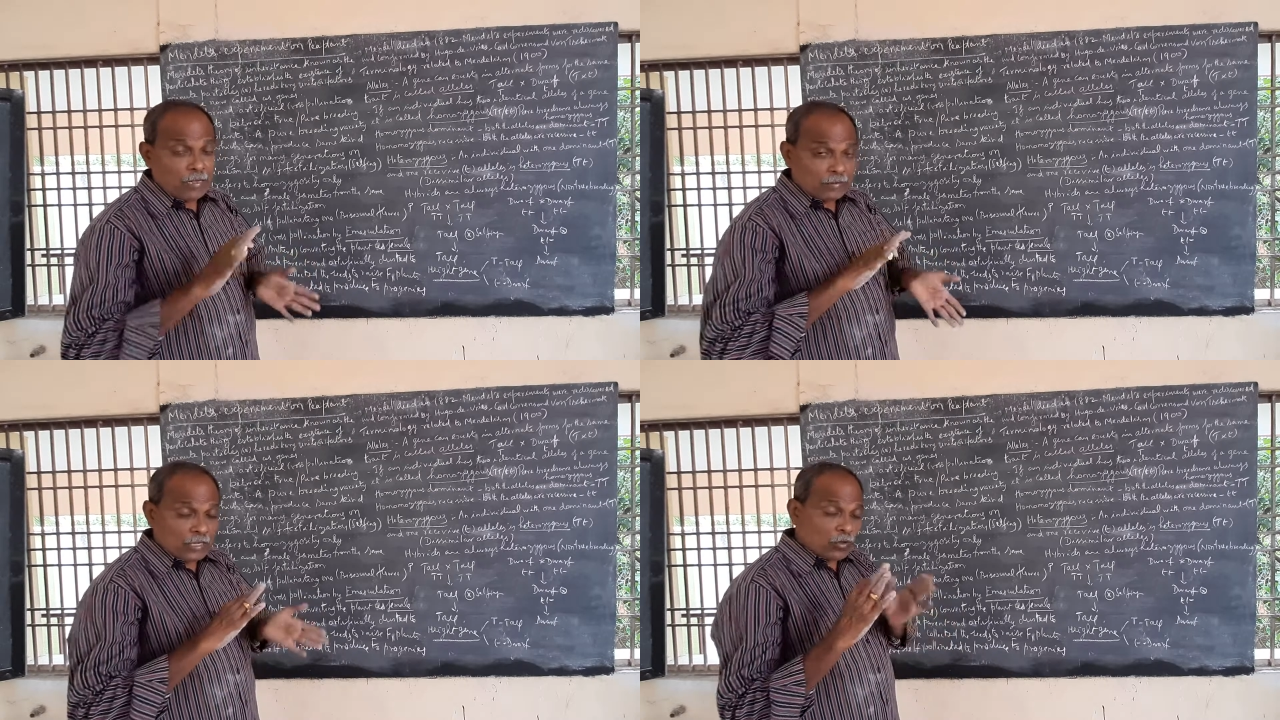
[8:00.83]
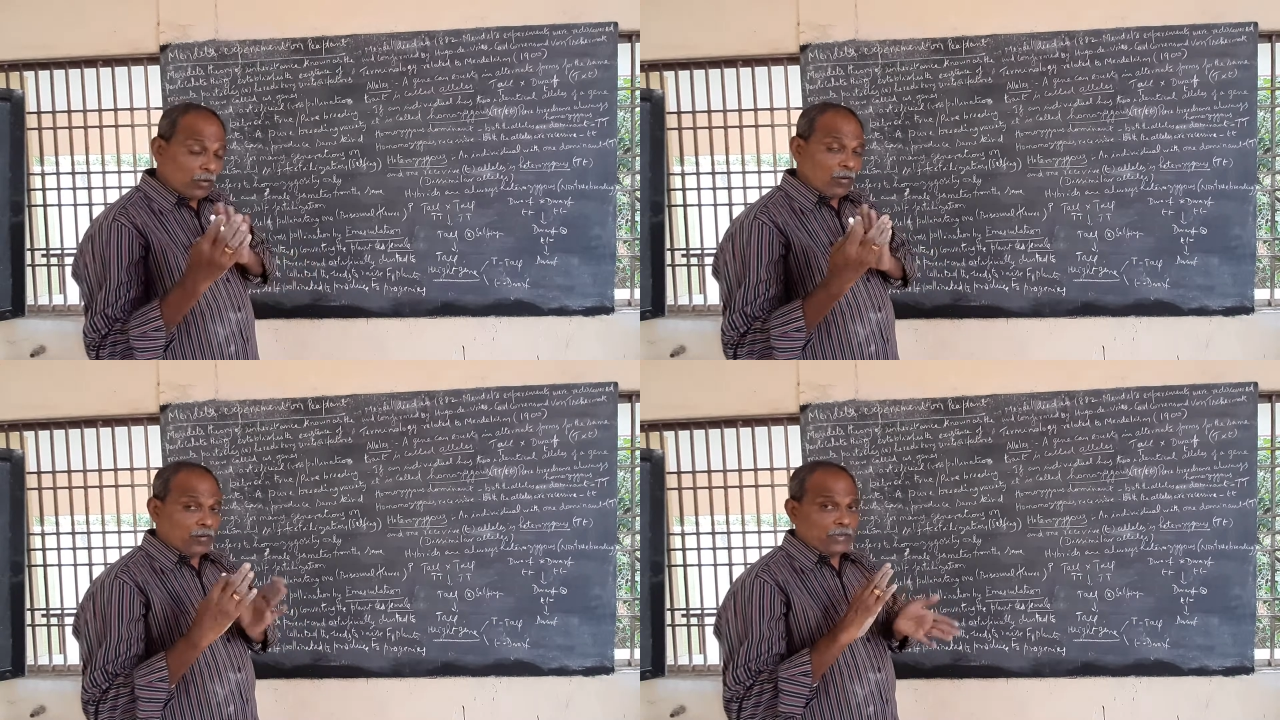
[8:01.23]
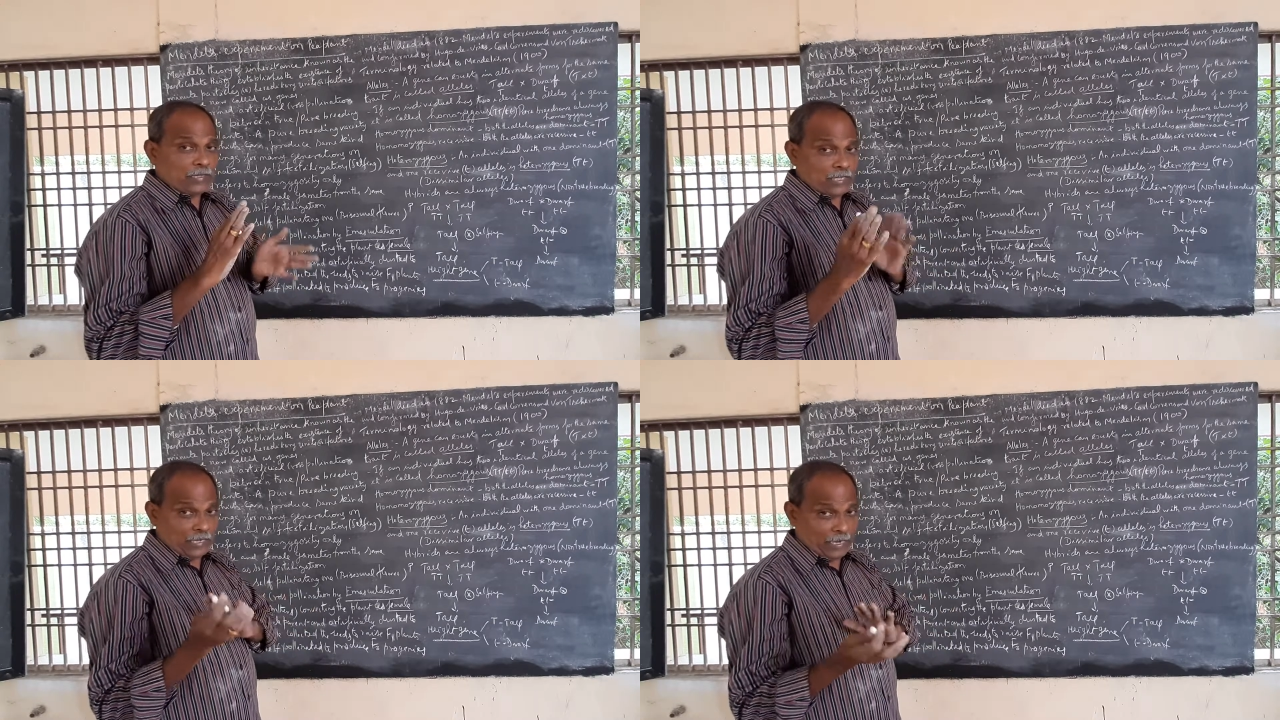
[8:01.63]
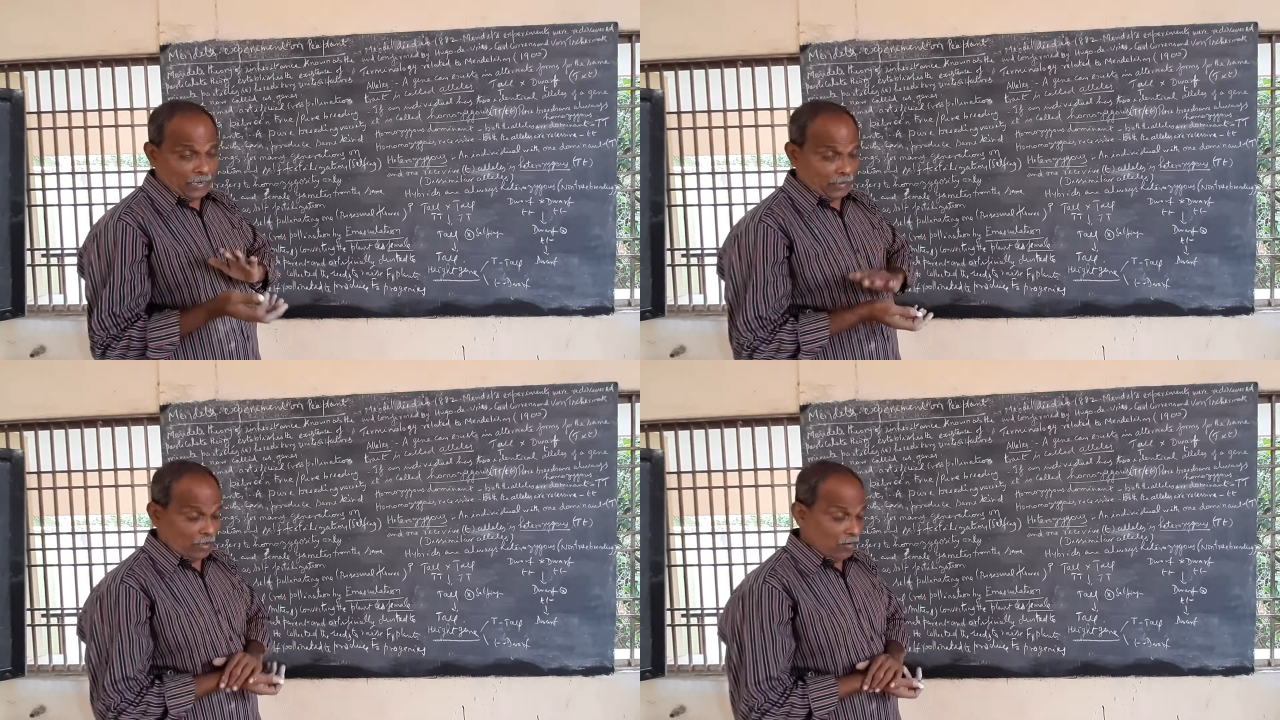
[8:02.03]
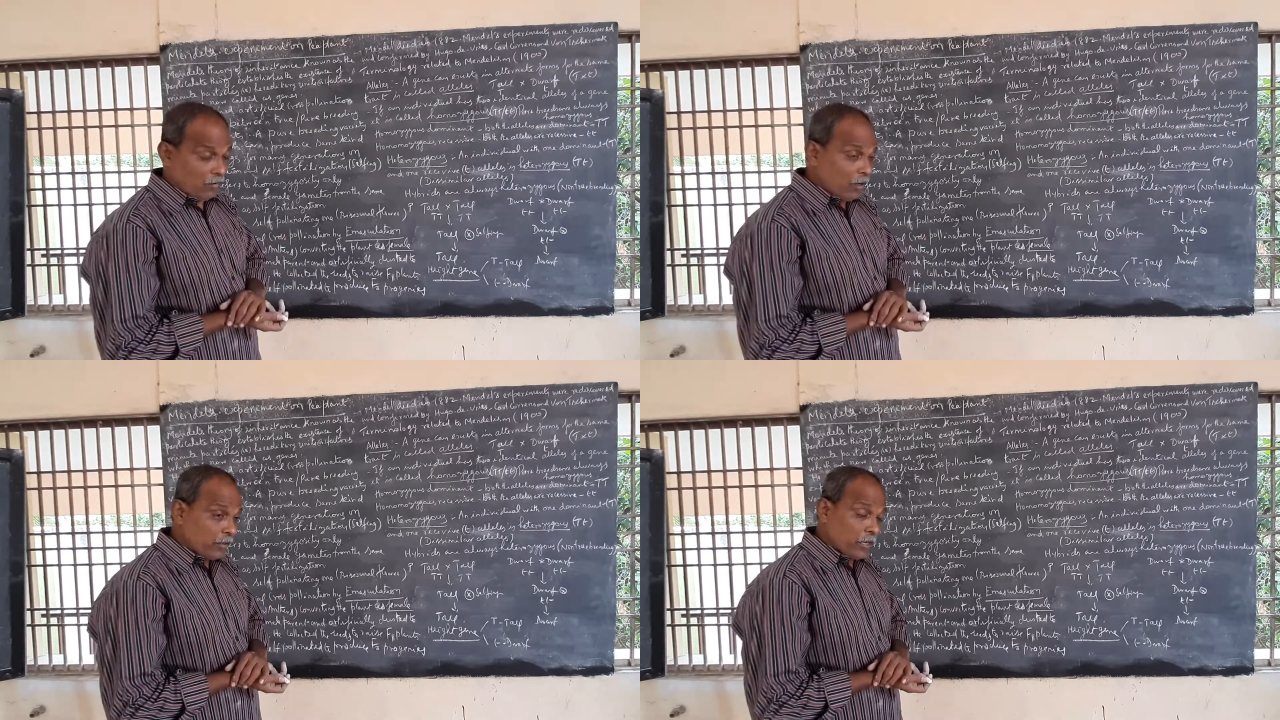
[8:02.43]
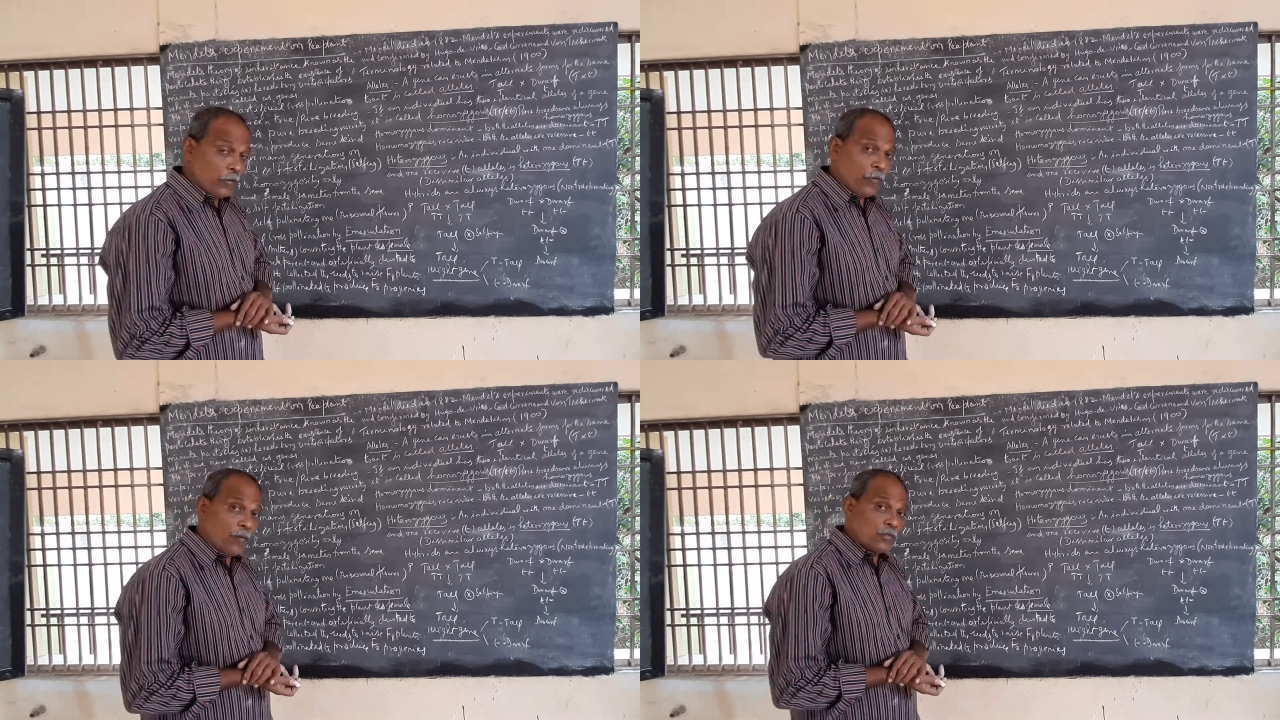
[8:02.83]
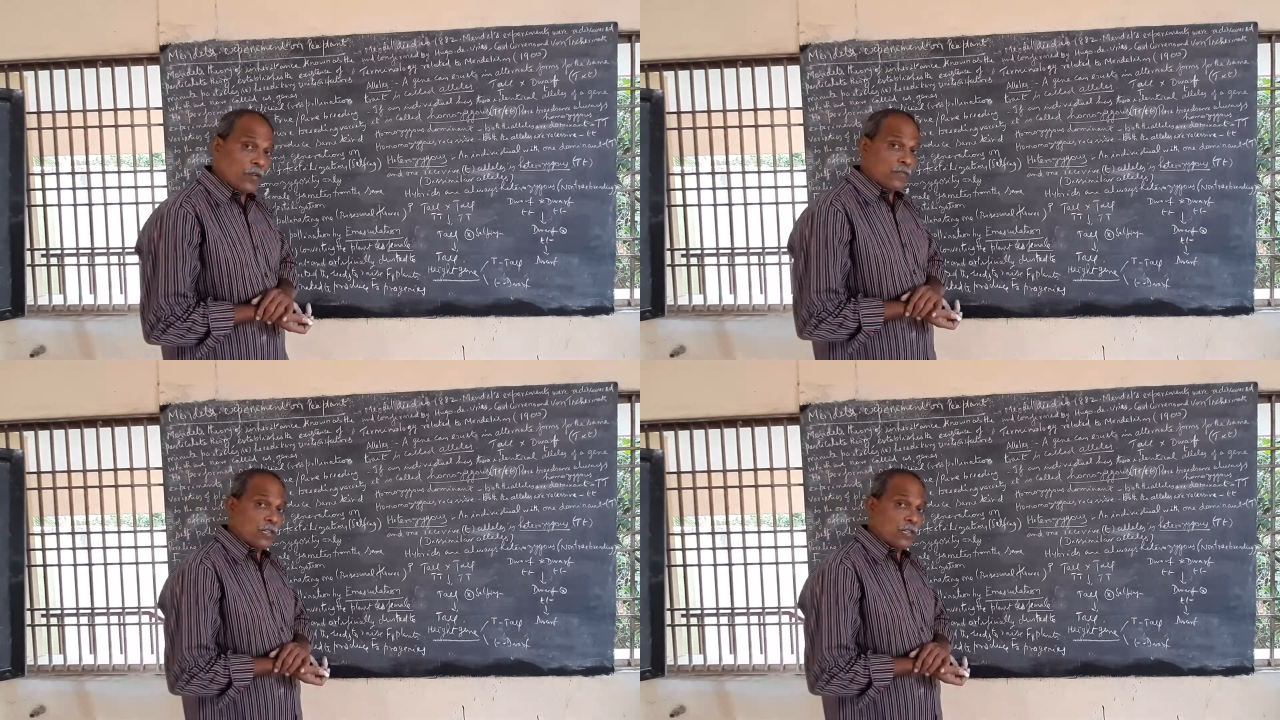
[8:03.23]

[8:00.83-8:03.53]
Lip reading: That's what contrasting character. Alternative forms of